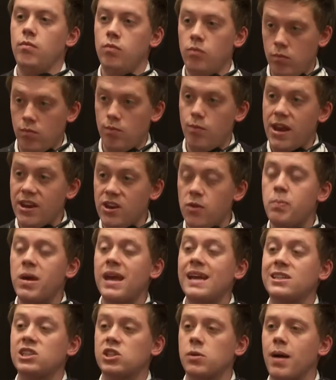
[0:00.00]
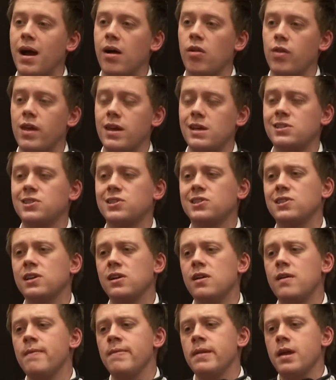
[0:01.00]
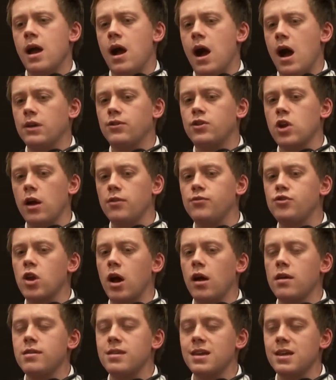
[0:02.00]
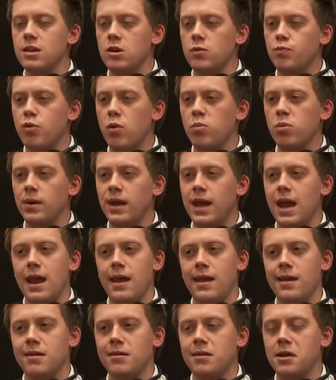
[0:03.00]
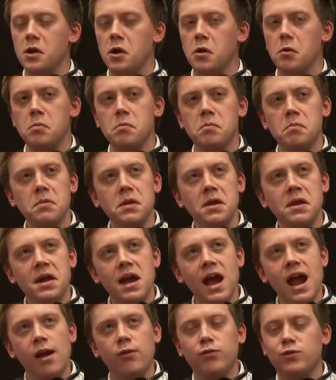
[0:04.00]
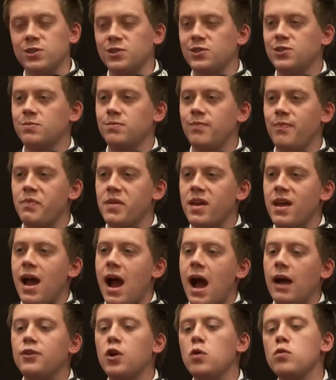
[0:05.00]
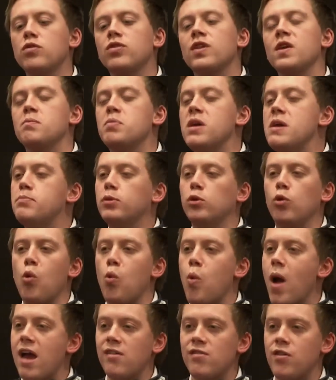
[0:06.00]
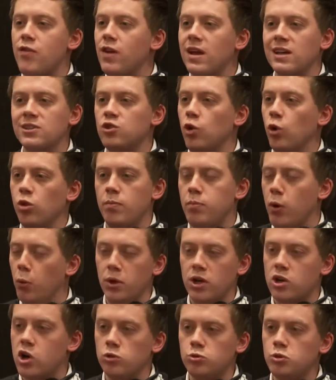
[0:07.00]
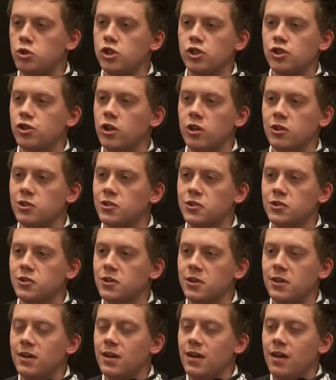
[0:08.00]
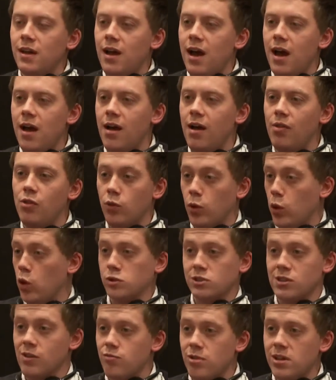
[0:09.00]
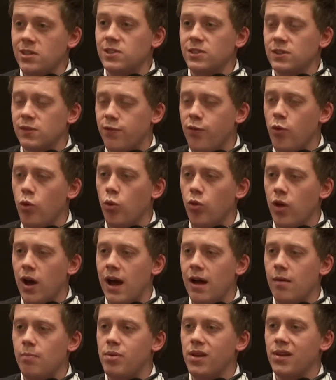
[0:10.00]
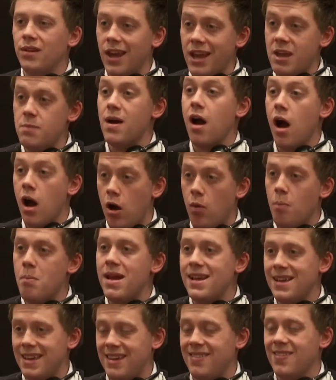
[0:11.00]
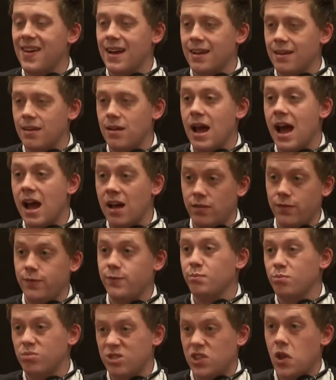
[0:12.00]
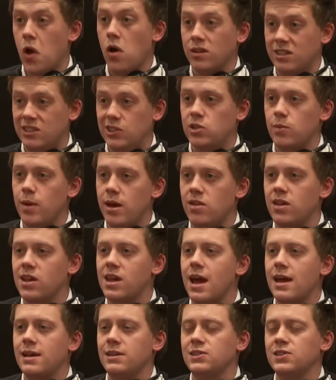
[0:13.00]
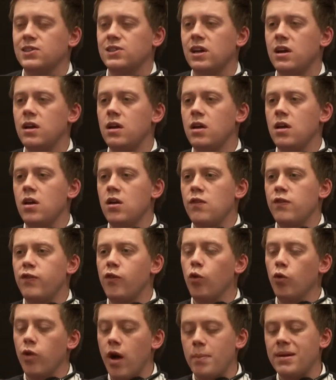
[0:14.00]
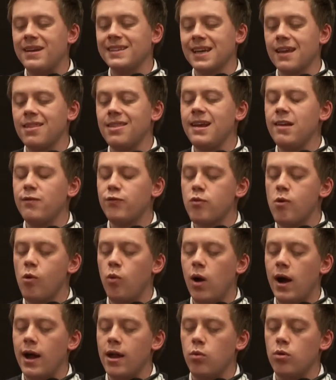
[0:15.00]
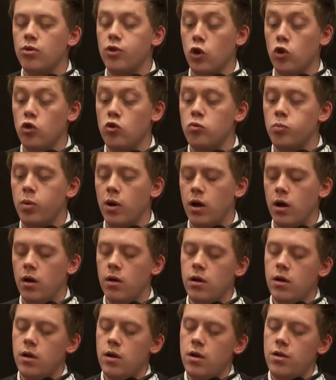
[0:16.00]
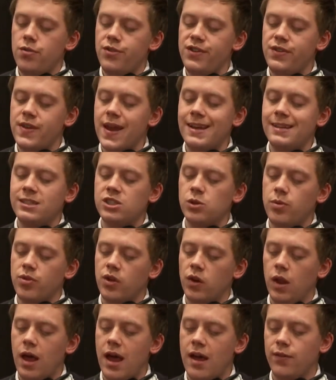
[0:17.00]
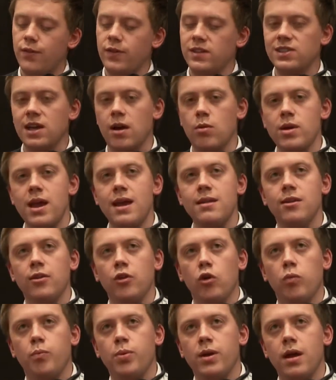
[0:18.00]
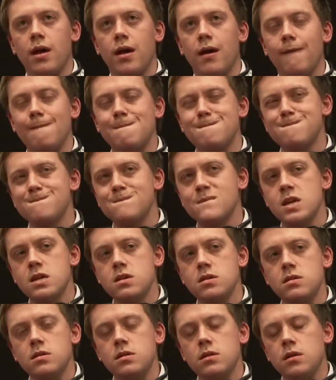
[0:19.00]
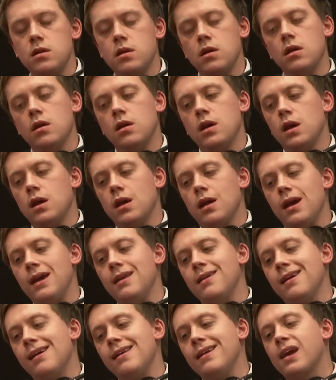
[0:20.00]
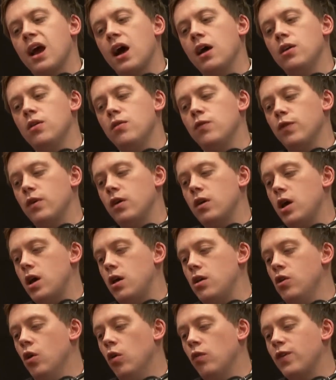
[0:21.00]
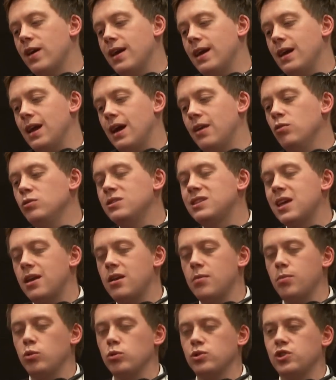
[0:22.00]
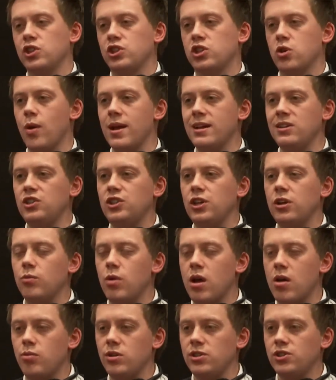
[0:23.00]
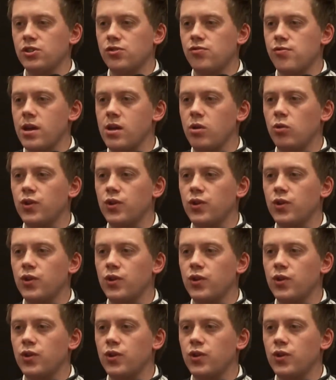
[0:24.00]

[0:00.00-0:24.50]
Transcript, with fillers: made a pitch about this. I, I, I think you'd probably, you know, have to... I don't think people are aware of it. It's not in the public consciousness. Uh, and there are lots of reasons for that. But Labour are making that, have started to make the case for that. Because I think for a while with Uber, the danger with the left is that we ended up in a in a, in a kind of uh, not very an untenable situation where we just railed